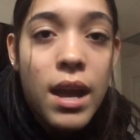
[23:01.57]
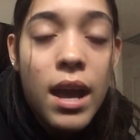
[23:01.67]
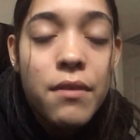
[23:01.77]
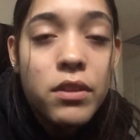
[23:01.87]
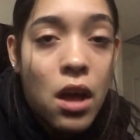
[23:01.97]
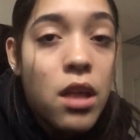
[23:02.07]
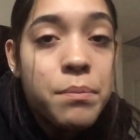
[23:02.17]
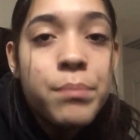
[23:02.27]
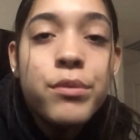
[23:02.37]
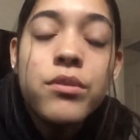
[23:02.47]
I have a lot
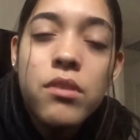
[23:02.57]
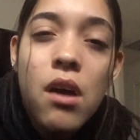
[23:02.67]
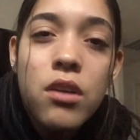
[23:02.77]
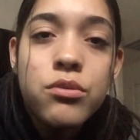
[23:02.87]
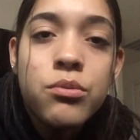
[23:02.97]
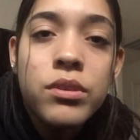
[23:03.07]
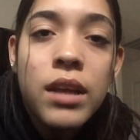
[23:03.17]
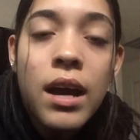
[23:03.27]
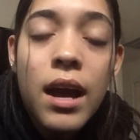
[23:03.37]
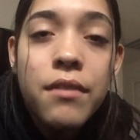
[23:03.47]
of people to talk to,
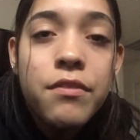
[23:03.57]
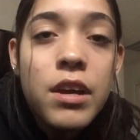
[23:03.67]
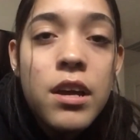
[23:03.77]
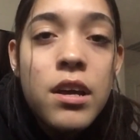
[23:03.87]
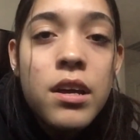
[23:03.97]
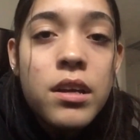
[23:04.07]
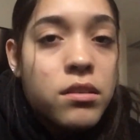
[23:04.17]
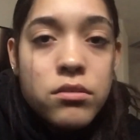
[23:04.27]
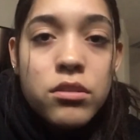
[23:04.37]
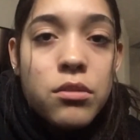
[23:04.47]
and I have,
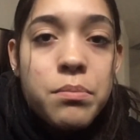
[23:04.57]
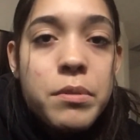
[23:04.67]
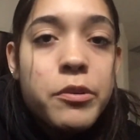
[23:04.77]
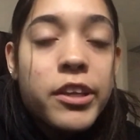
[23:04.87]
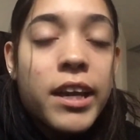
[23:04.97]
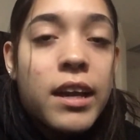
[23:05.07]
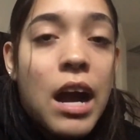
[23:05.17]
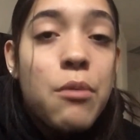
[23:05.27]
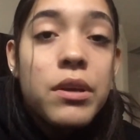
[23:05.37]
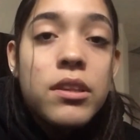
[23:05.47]
you know, people to hang
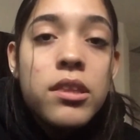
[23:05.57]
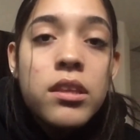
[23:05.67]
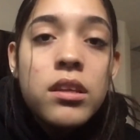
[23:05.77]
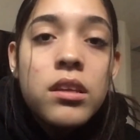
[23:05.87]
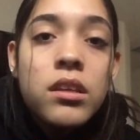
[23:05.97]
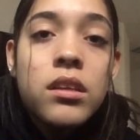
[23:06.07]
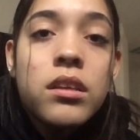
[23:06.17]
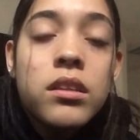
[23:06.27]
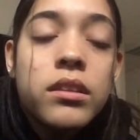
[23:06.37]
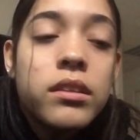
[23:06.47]
out with.
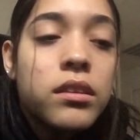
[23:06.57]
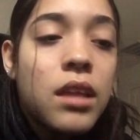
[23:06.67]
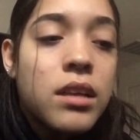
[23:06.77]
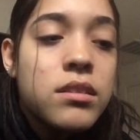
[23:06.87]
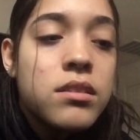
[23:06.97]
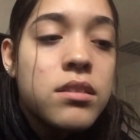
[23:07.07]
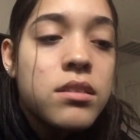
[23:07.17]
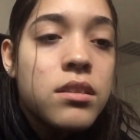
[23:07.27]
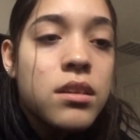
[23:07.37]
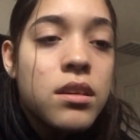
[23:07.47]

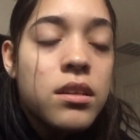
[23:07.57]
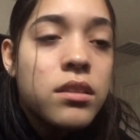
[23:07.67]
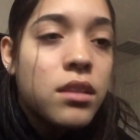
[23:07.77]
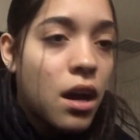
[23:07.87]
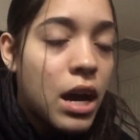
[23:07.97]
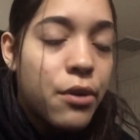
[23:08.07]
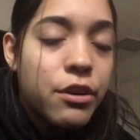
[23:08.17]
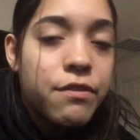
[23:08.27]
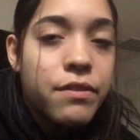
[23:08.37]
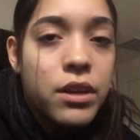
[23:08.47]
That's not how
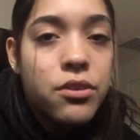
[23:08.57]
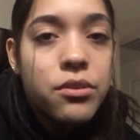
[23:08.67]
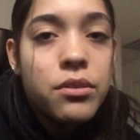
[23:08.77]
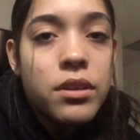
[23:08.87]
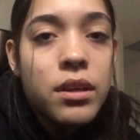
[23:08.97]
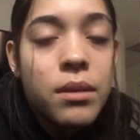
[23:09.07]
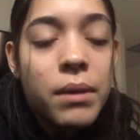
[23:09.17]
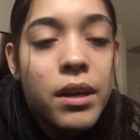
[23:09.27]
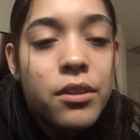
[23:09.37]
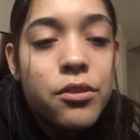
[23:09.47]
I felt in
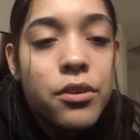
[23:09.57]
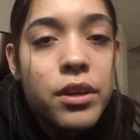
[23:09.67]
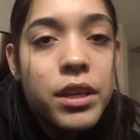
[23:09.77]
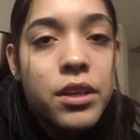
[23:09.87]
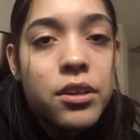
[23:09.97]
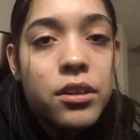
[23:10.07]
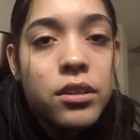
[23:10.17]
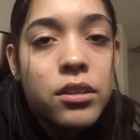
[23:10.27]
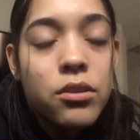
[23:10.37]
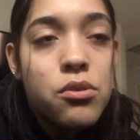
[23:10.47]
my 8th grade year,
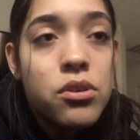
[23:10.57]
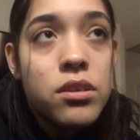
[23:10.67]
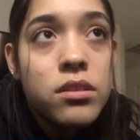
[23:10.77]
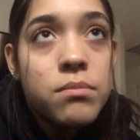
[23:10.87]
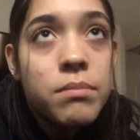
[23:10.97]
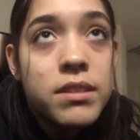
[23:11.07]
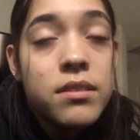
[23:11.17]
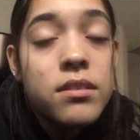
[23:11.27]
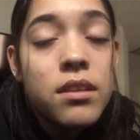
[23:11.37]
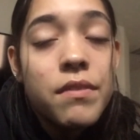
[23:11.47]
or in my
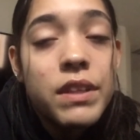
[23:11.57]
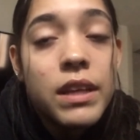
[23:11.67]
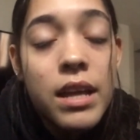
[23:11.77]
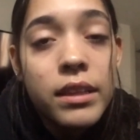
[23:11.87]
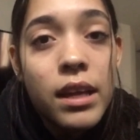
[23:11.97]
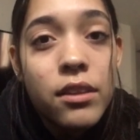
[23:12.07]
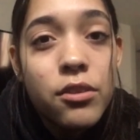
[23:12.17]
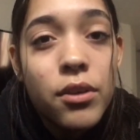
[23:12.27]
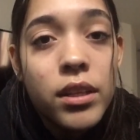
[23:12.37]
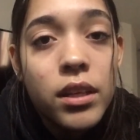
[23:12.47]
6th, 7th, and 8th
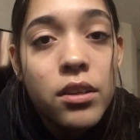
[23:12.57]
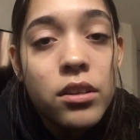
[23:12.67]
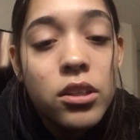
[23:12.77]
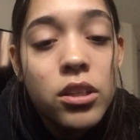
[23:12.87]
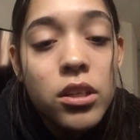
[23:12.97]
grade year.